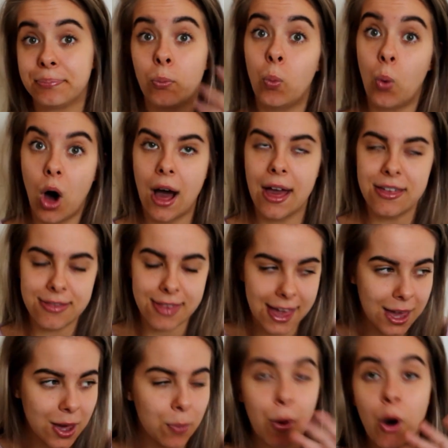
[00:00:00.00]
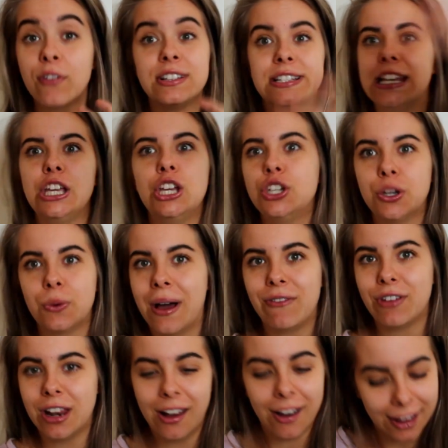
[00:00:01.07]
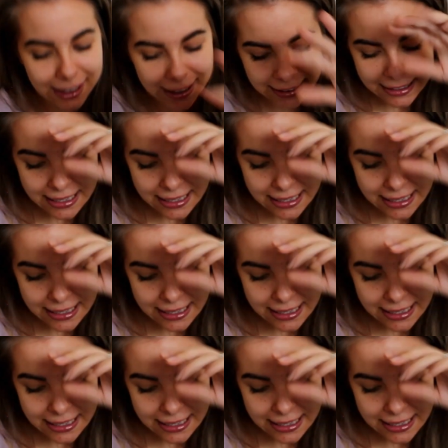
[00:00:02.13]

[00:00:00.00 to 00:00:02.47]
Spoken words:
what I think, but obviously you do whatever you like.